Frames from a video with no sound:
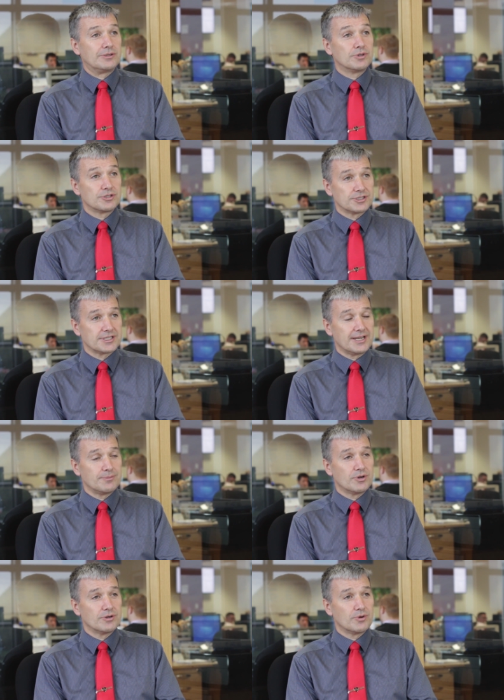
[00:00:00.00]
and you
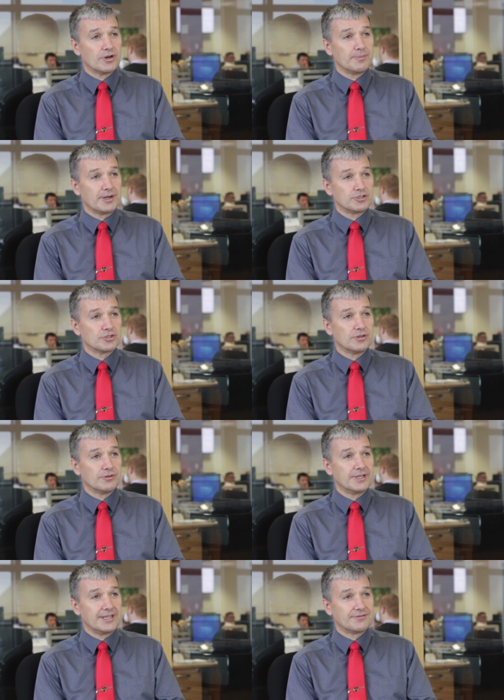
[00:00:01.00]
understand more and more about your
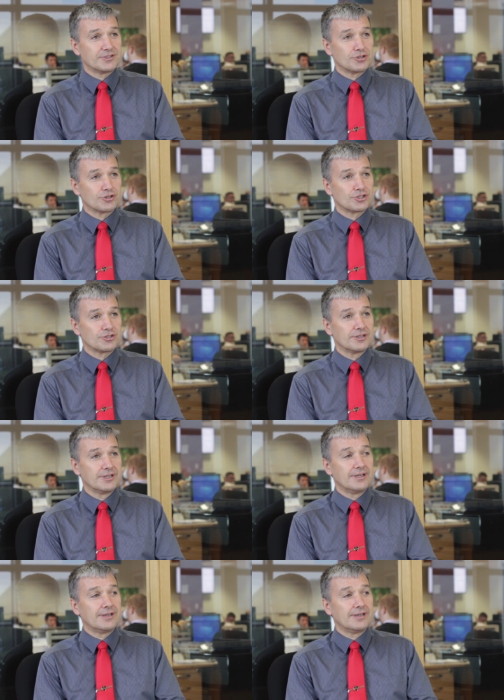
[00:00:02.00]
own infrastructure.